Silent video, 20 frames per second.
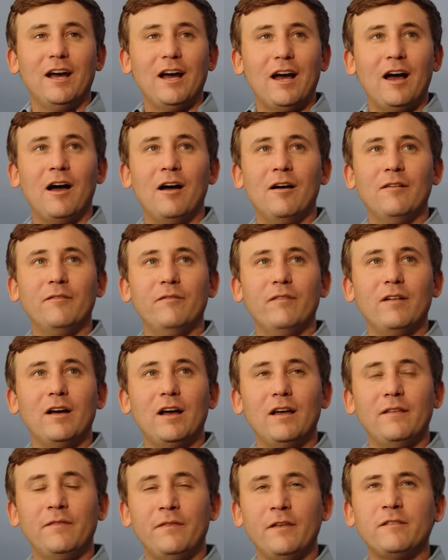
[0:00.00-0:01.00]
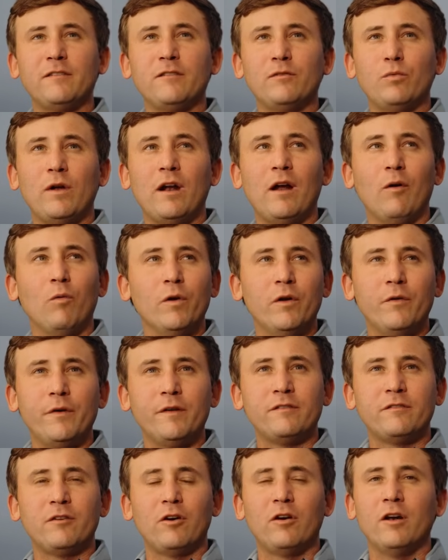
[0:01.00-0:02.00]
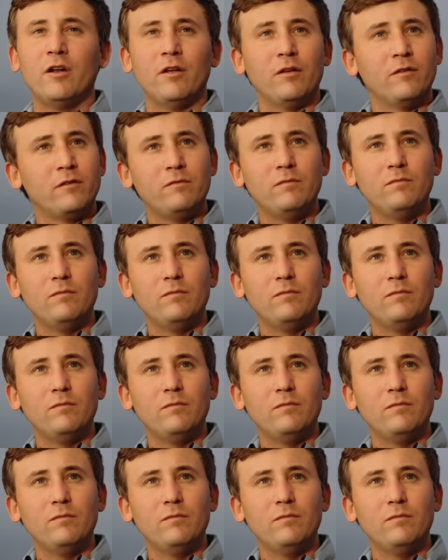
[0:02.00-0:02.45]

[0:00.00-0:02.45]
I this is when I really started to